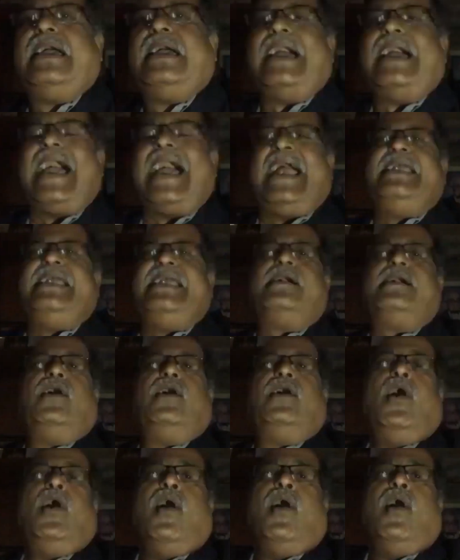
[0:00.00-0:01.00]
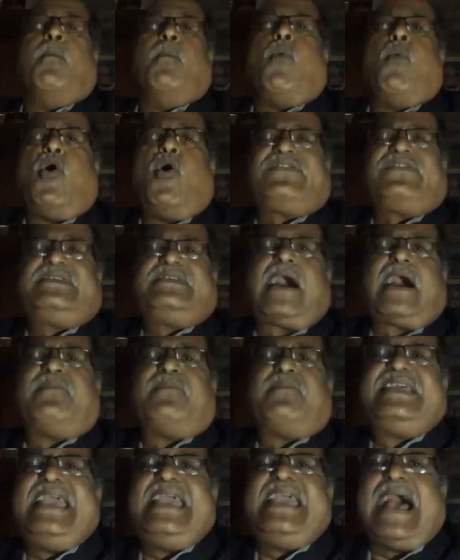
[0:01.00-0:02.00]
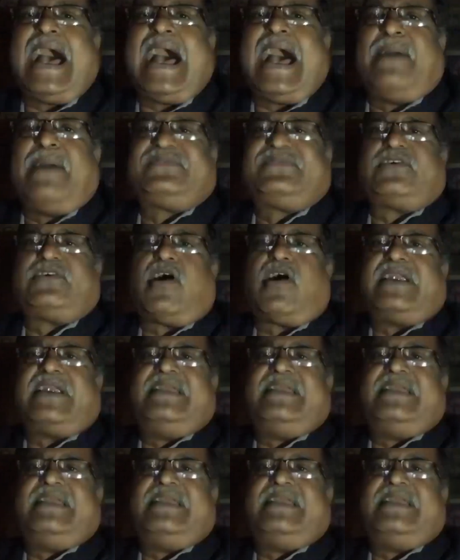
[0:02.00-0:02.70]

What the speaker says: And most of the apps are